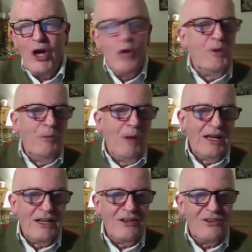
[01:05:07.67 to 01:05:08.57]
open a
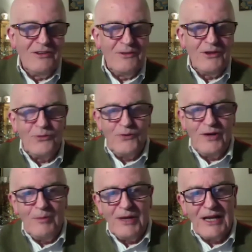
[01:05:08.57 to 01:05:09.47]
mind that is
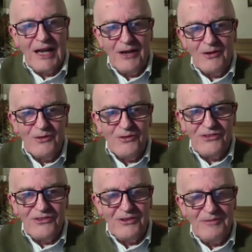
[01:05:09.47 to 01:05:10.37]
firmly closed?